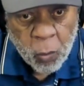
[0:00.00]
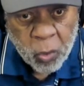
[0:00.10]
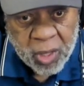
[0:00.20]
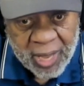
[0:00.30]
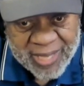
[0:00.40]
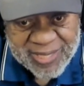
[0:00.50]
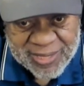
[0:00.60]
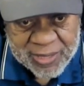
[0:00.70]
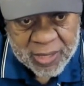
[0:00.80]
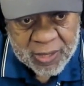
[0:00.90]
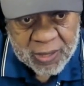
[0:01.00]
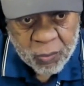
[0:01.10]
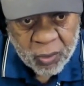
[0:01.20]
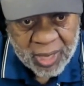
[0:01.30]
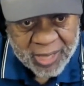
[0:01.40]
What licensed it?
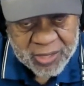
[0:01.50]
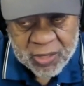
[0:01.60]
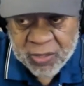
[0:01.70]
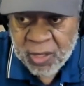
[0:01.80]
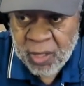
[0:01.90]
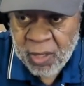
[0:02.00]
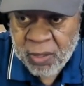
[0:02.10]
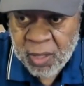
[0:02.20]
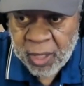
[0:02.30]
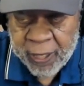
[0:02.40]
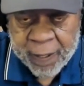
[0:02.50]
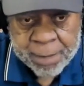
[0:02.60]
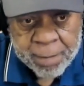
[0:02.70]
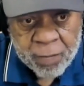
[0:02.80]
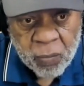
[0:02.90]
What licensed the uh, the Klan?